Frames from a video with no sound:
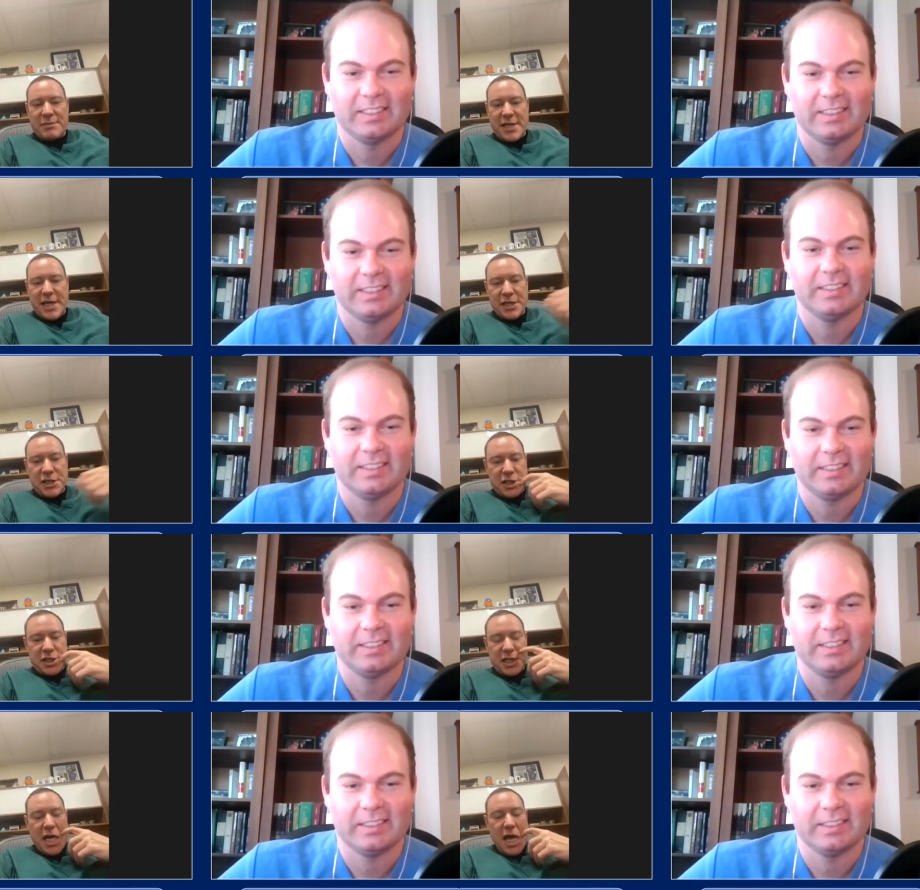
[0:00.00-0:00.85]

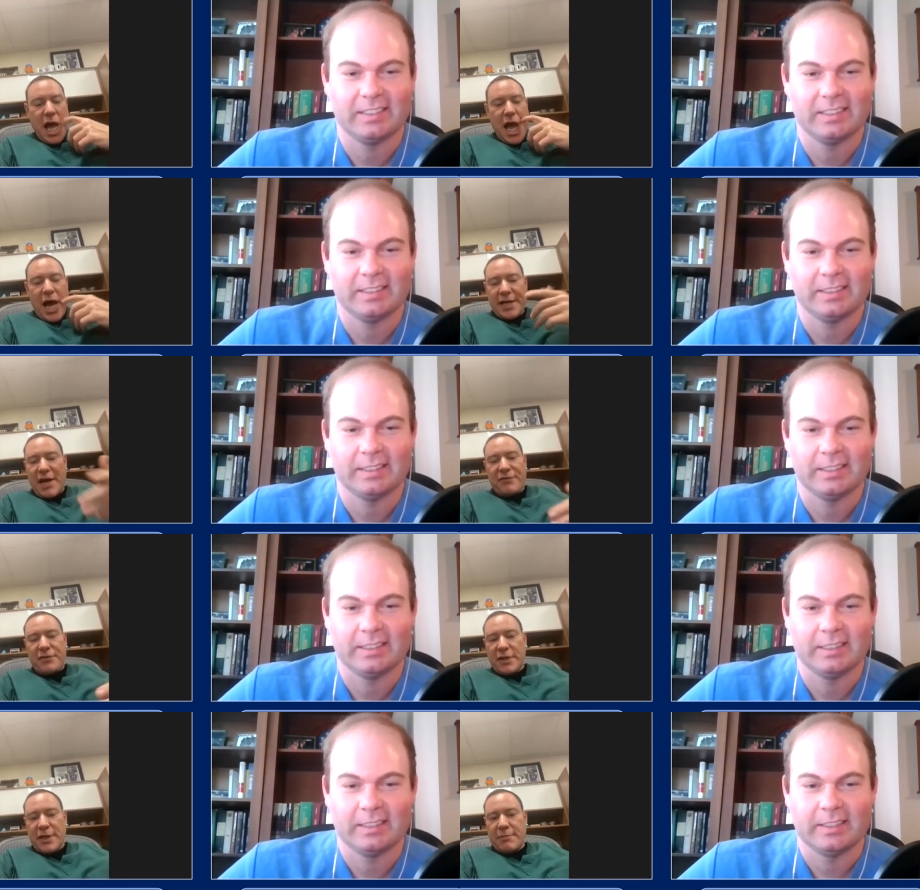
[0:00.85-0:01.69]
Speaker 1: stages. And I
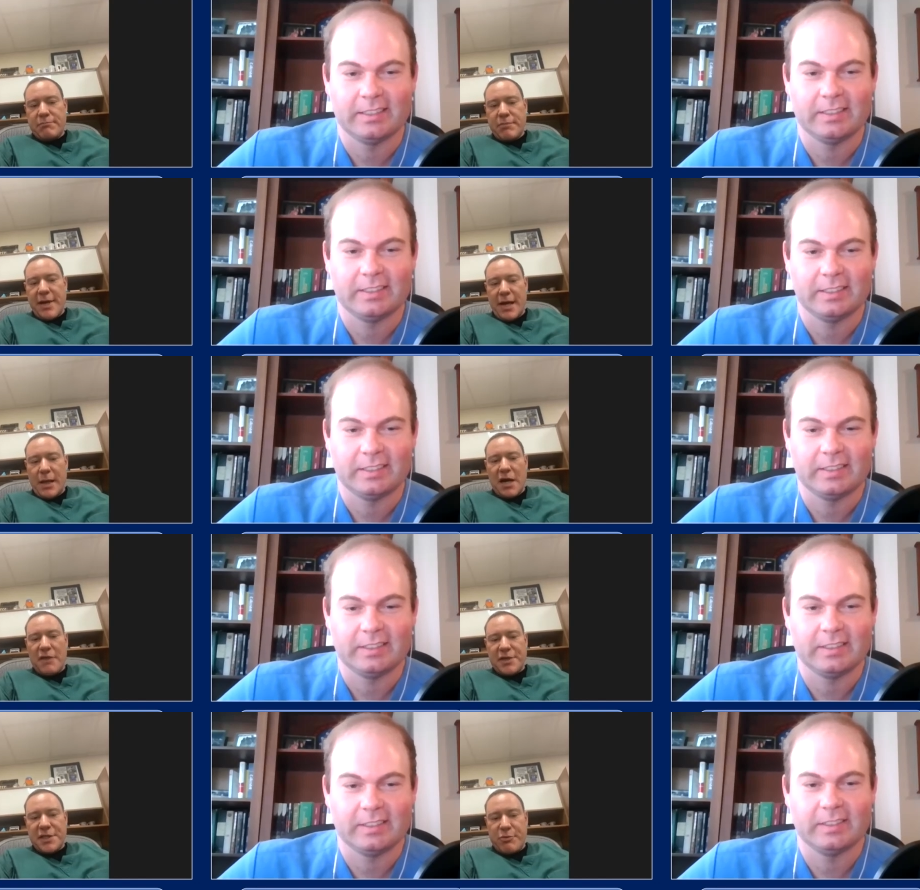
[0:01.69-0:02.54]
definitely get a lot
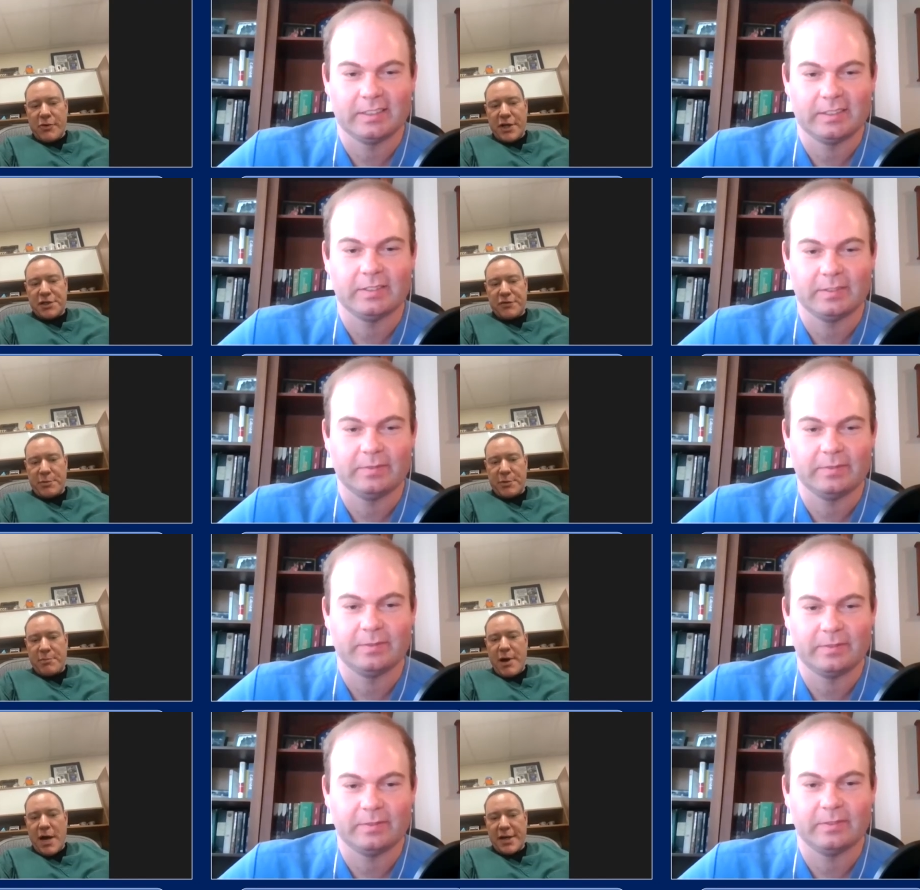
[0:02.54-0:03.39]
of inspiration from
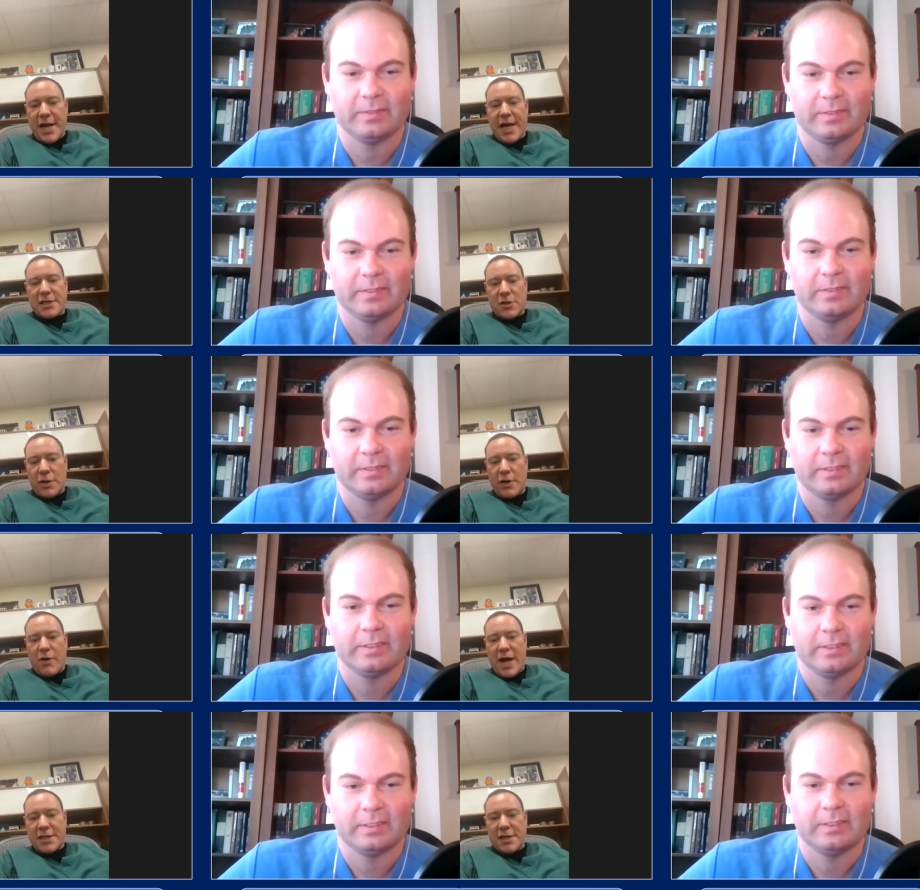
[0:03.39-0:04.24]
your podcast. So
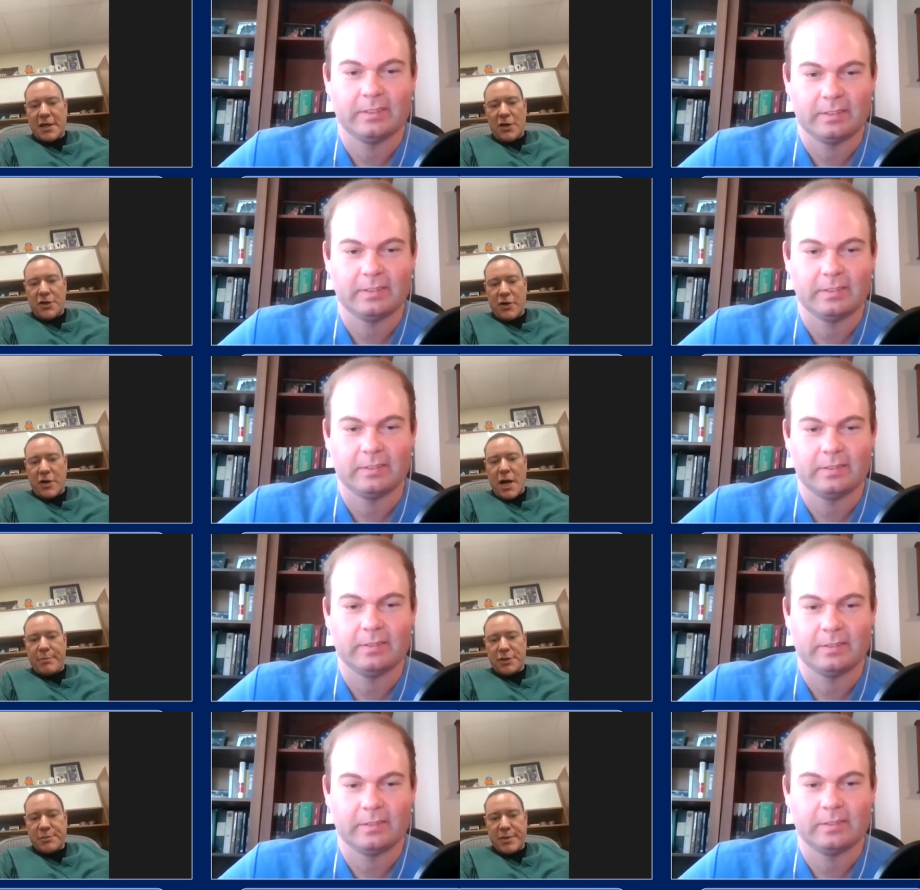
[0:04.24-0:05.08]
congrats on all your
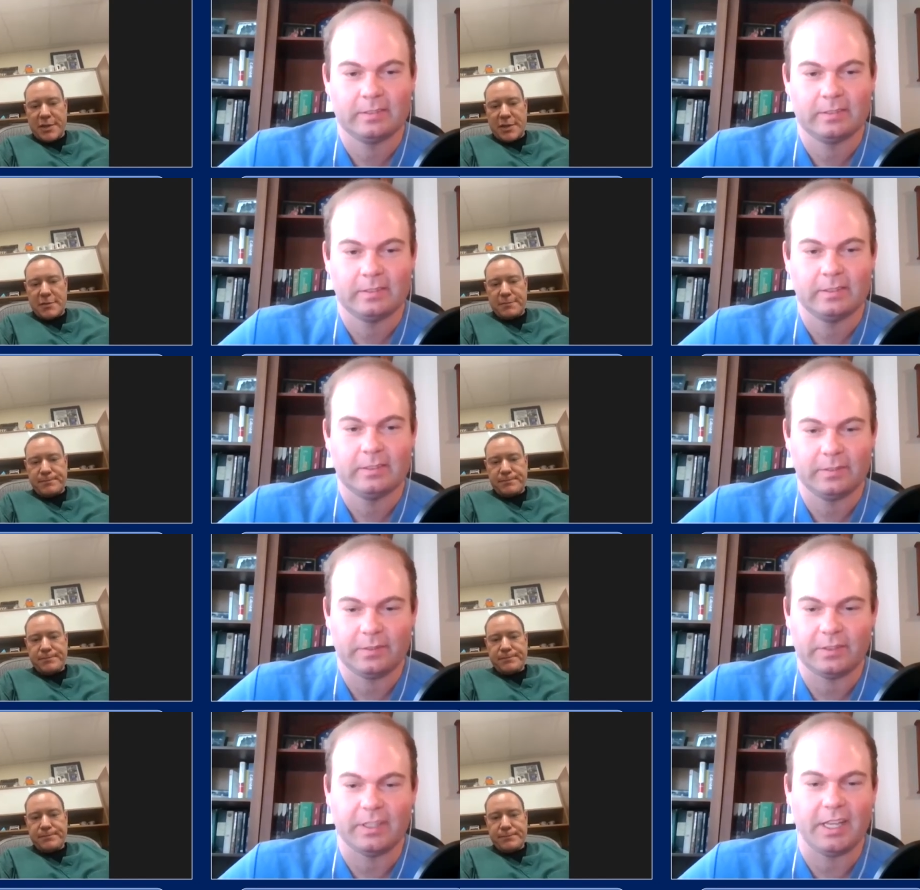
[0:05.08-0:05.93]
accomplishments.
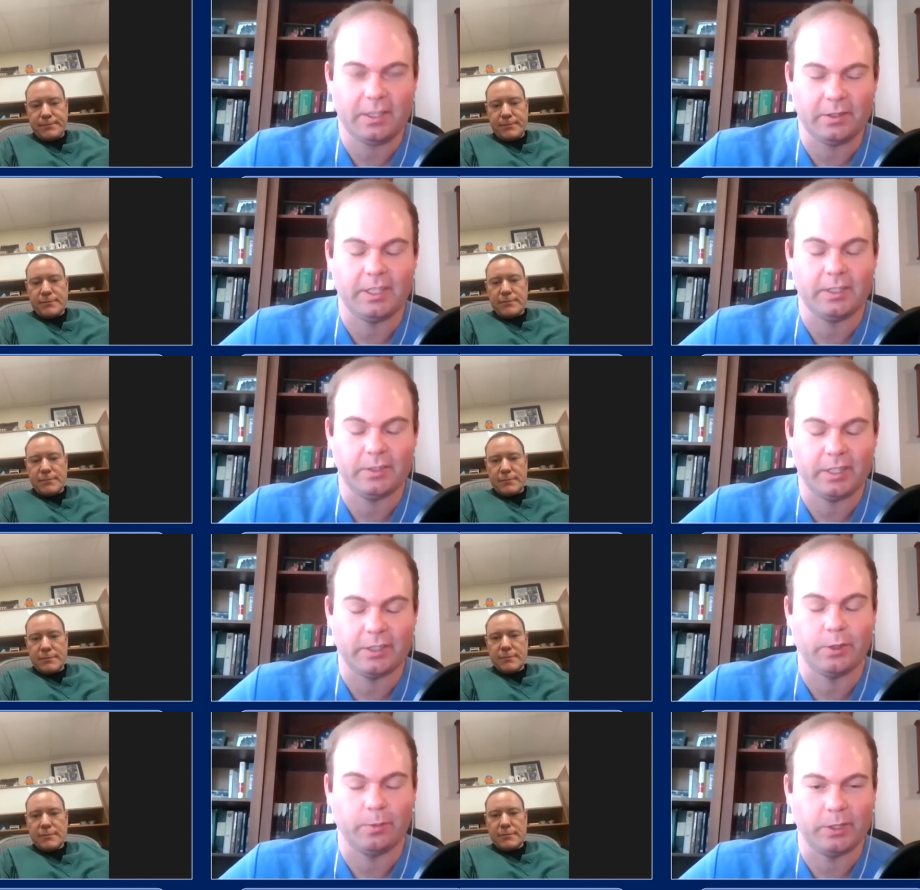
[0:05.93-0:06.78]
Speaker 2: Thank you. Thank you,
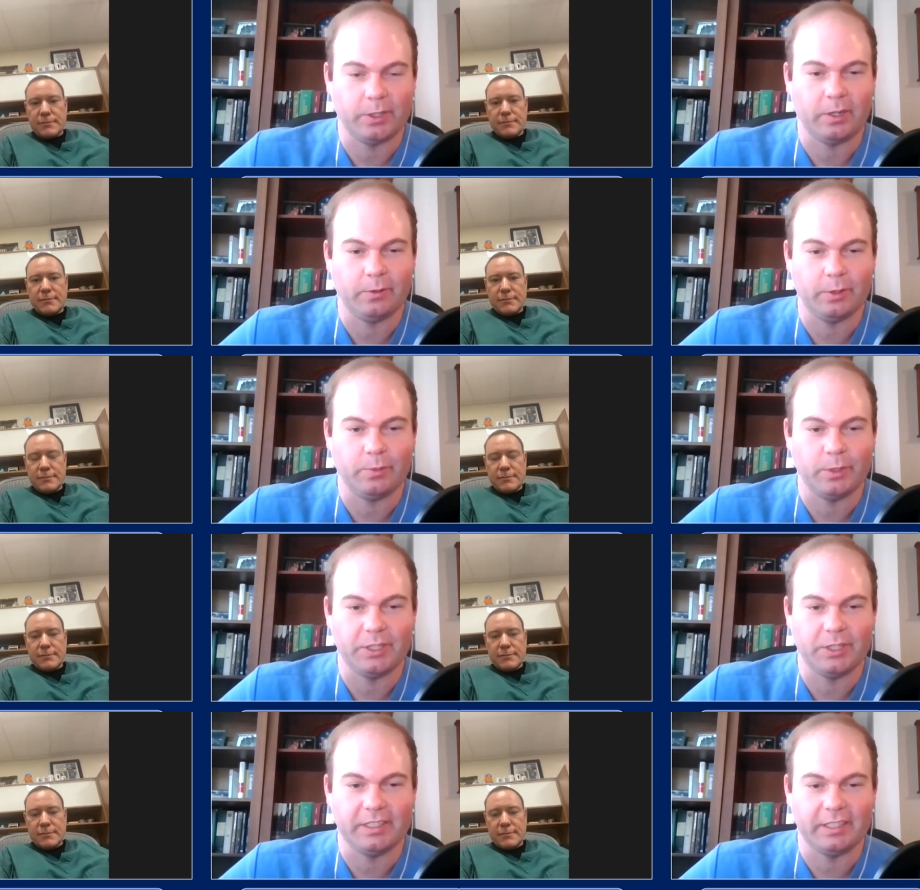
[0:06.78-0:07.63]
Doctor Komotar. I really
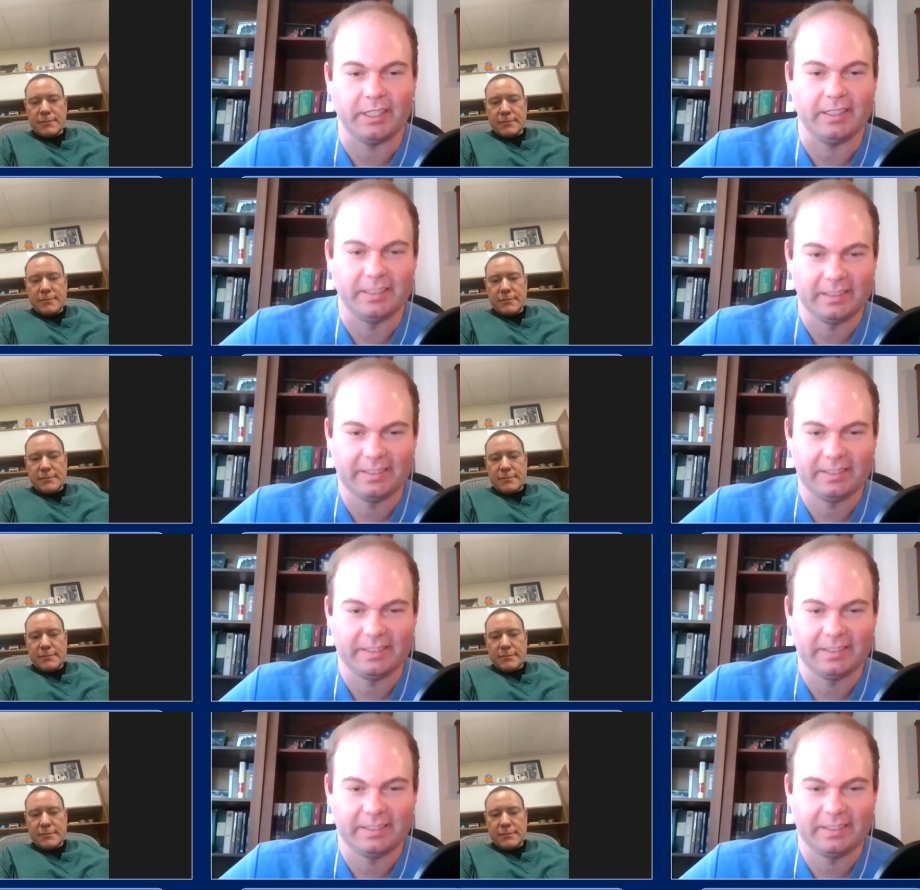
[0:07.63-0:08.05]
appreciate that.